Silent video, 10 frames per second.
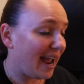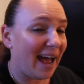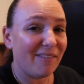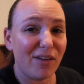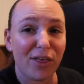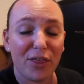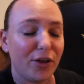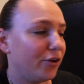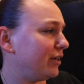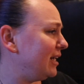have
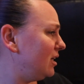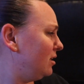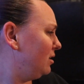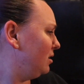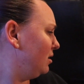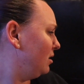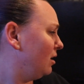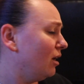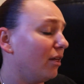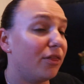30,
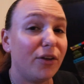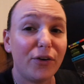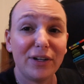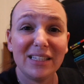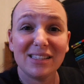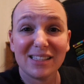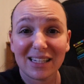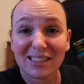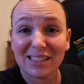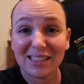
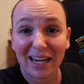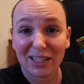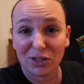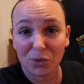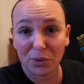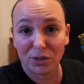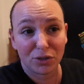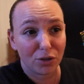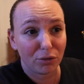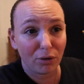36 dinosaurs
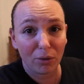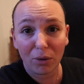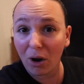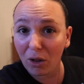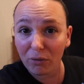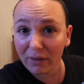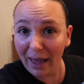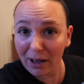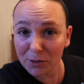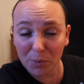to throw all over the
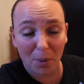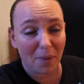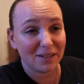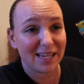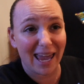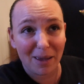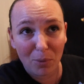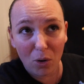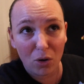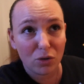house, put on the
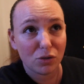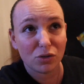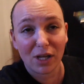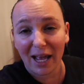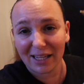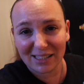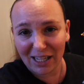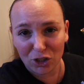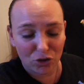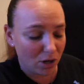tables,
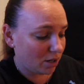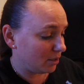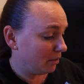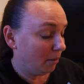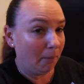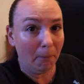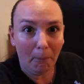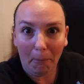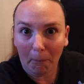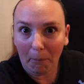etc.
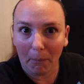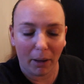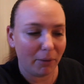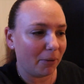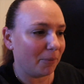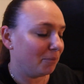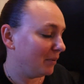I don't know.